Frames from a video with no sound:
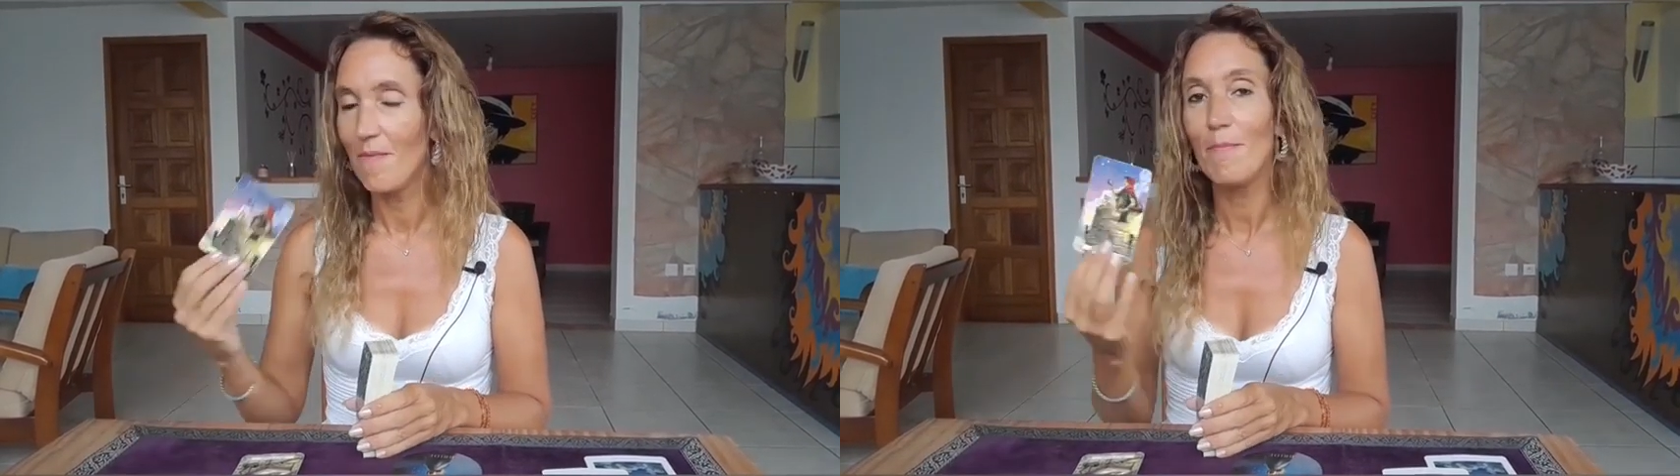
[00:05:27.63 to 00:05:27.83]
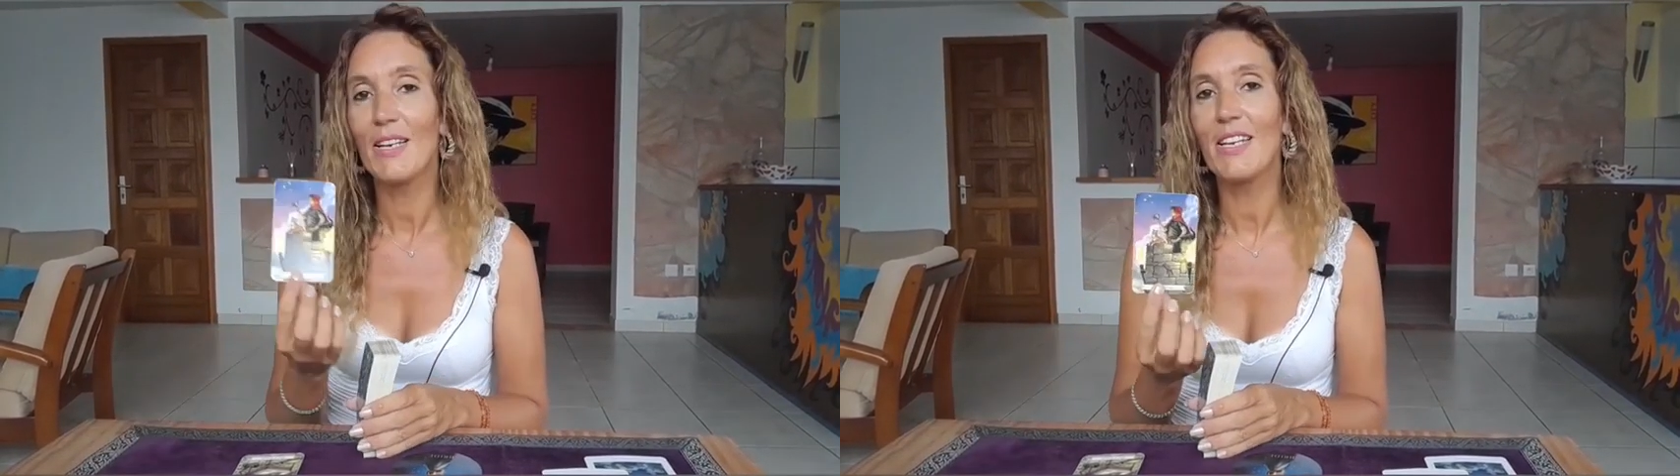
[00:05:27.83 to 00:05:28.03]

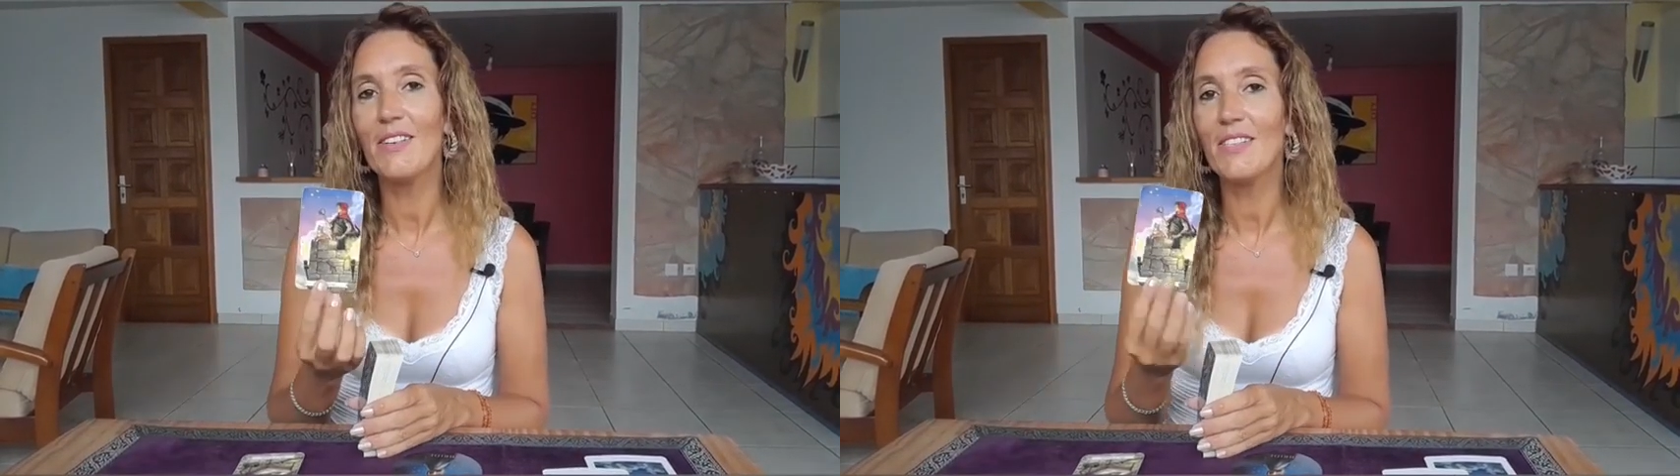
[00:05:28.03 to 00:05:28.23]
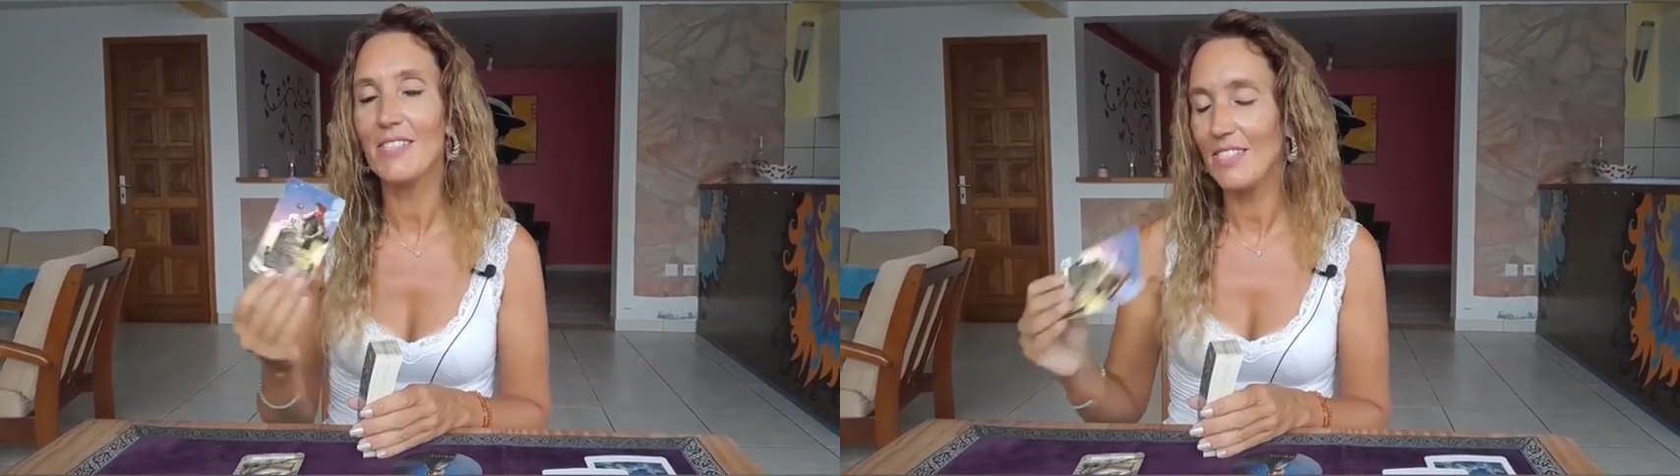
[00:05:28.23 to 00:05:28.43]
Making
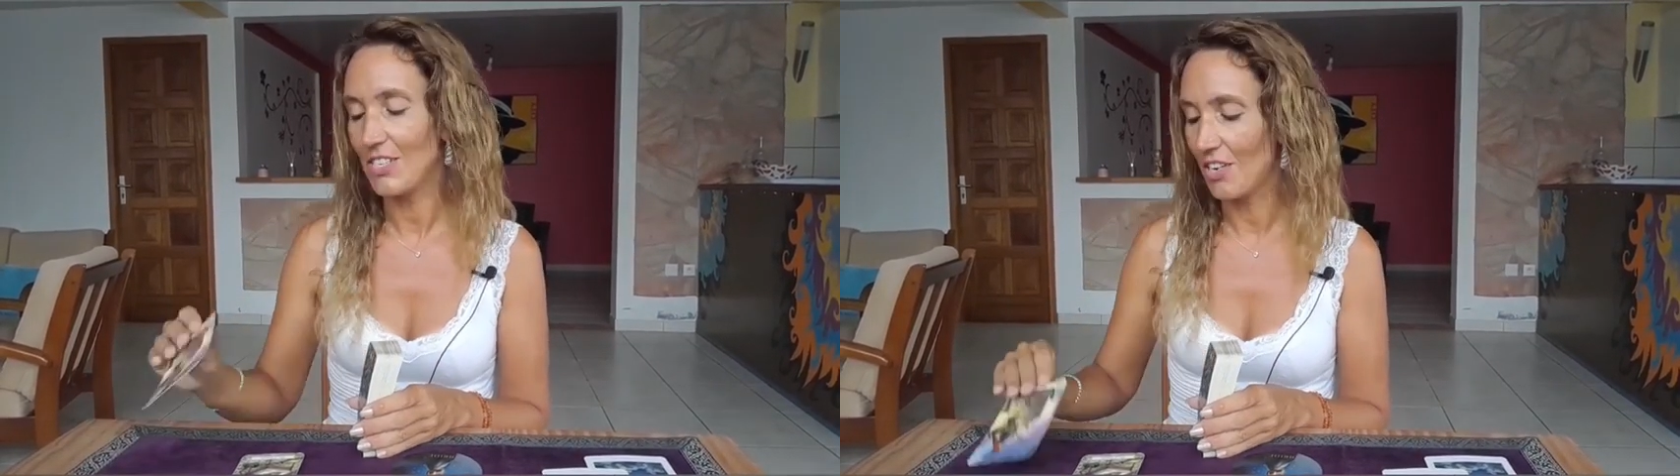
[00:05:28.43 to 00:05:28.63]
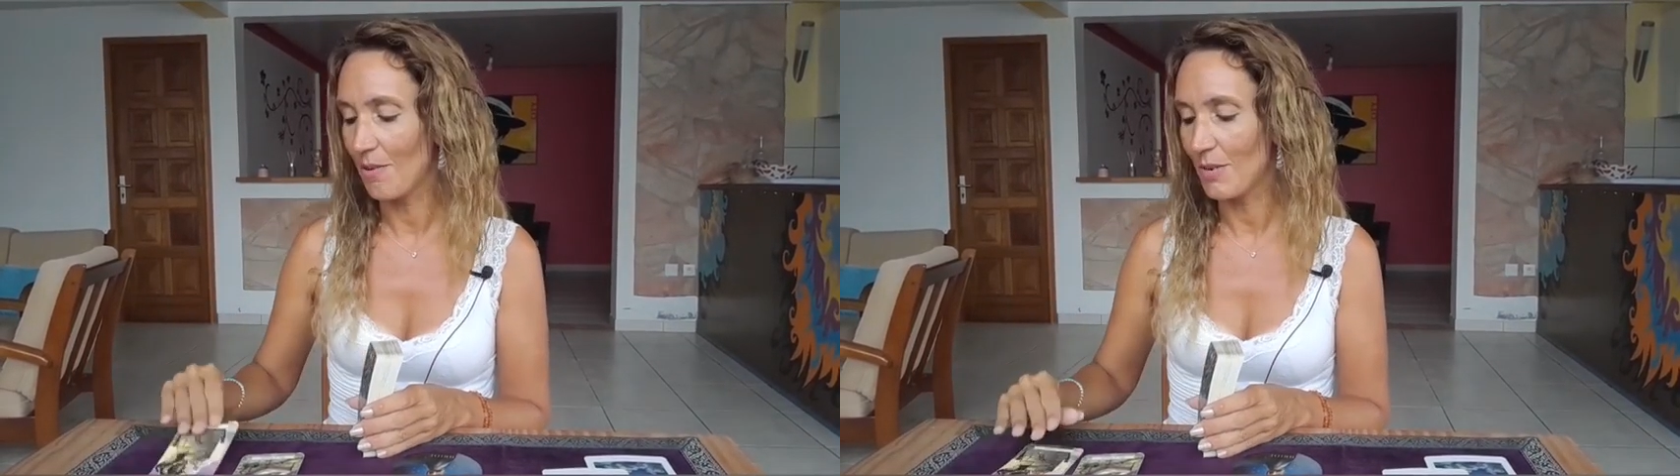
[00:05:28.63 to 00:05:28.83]
a
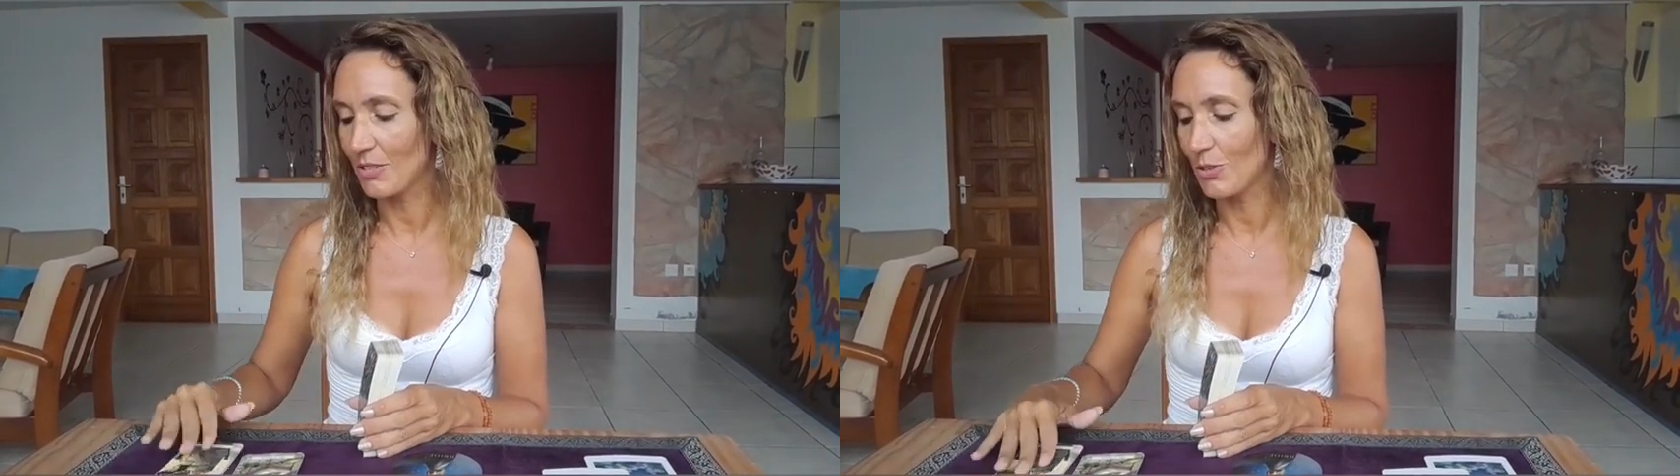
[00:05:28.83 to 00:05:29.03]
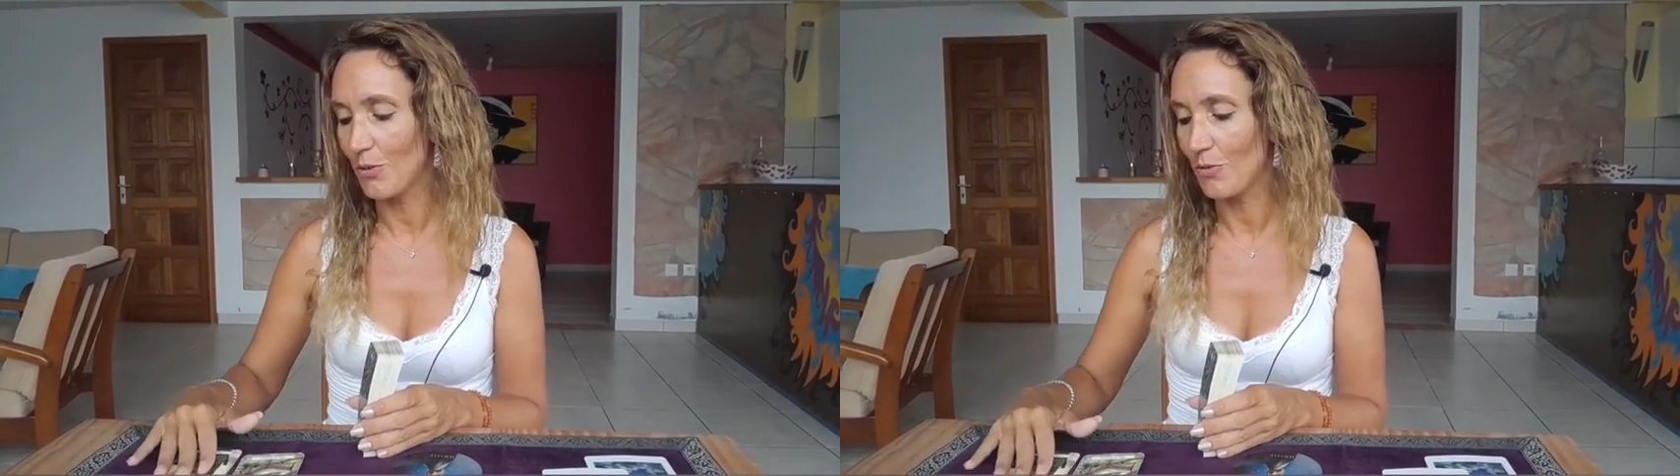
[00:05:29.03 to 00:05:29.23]
decision
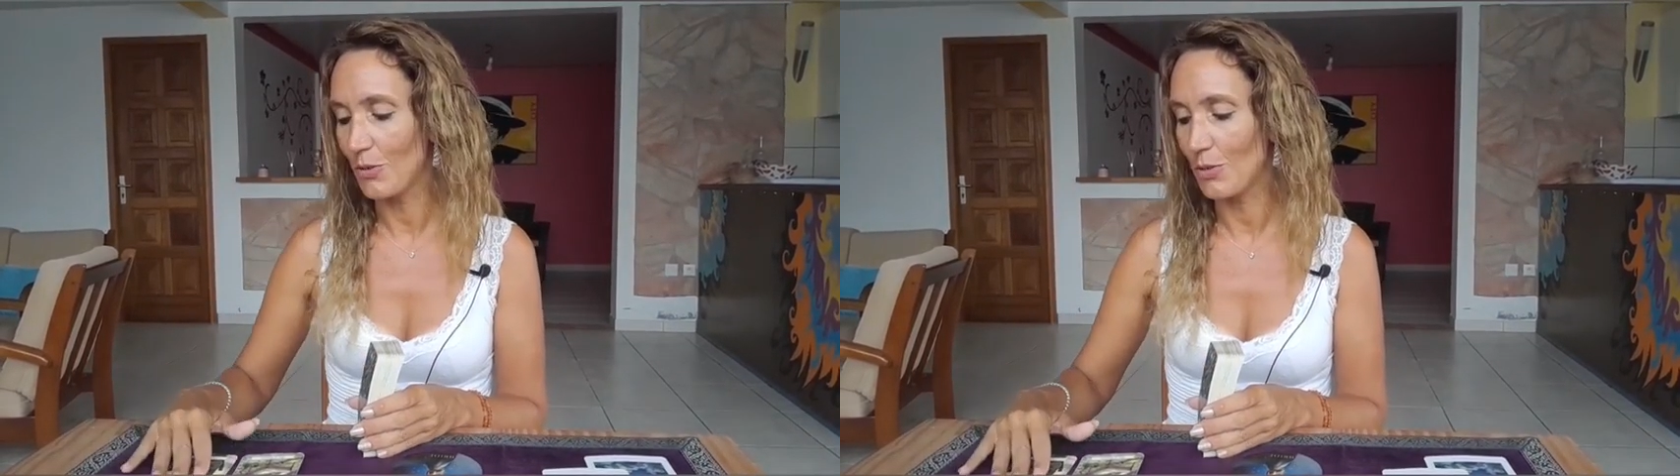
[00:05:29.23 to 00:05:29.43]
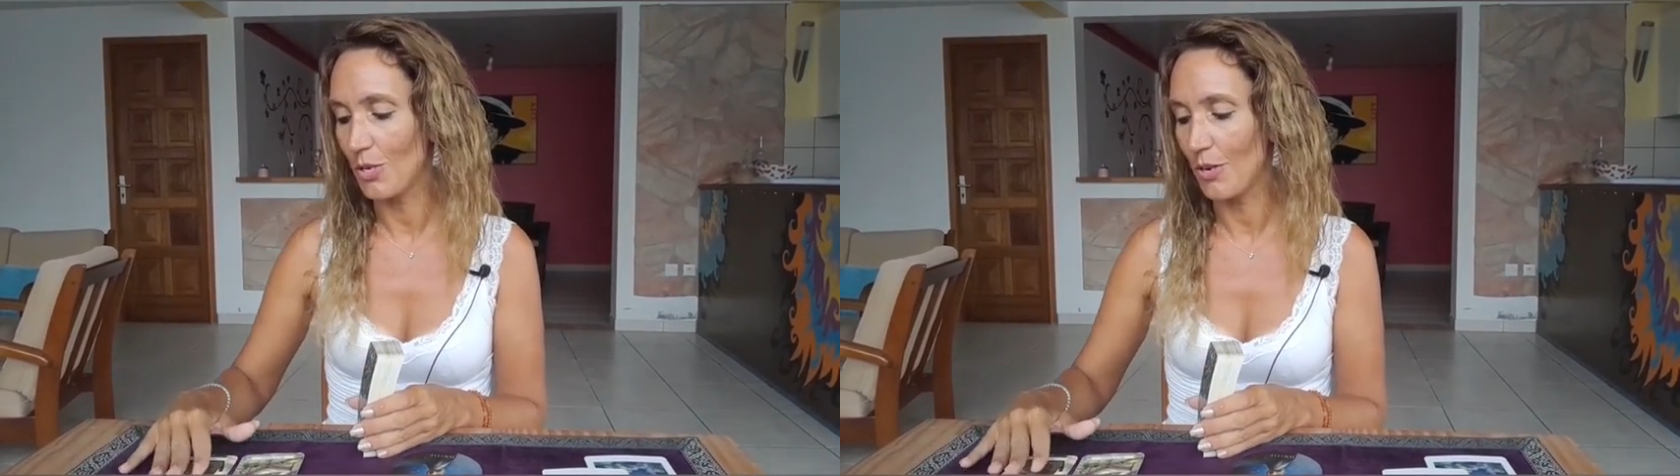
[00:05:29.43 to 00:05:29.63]
about your
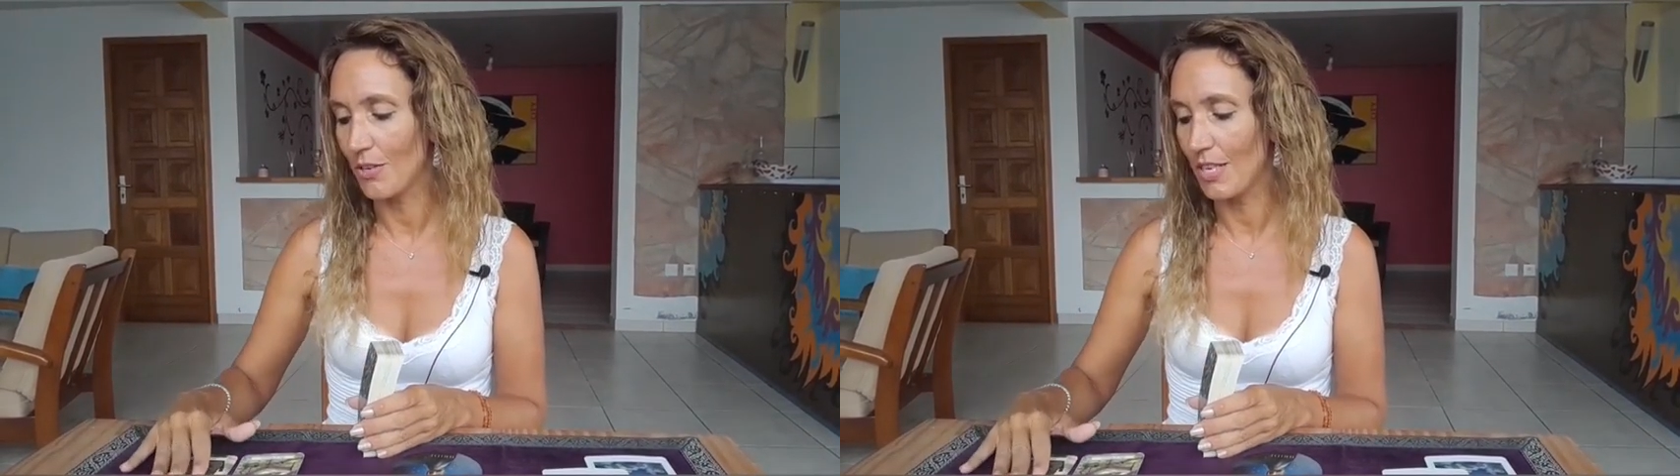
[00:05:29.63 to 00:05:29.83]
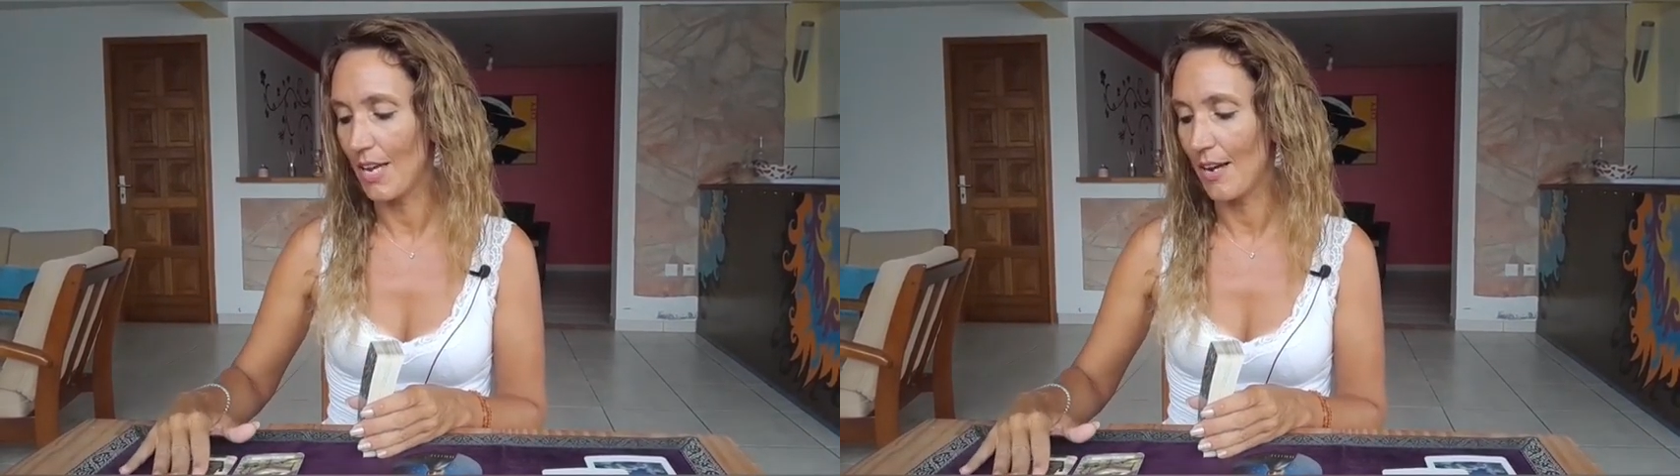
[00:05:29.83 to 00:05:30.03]
future
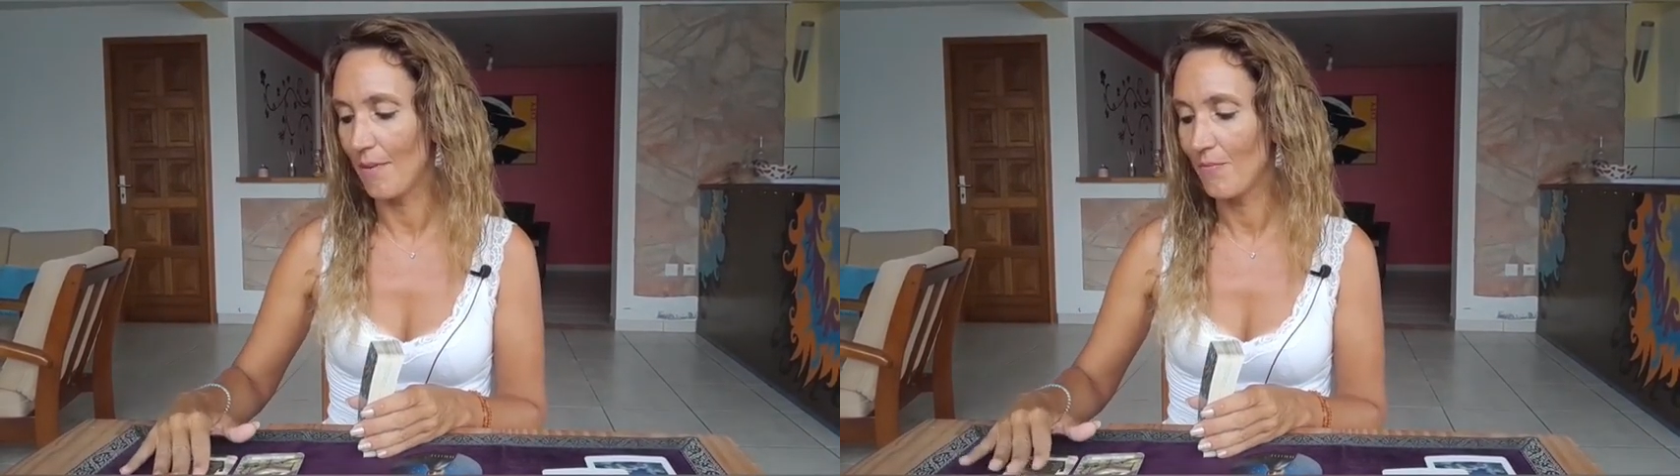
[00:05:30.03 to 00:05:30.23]
here.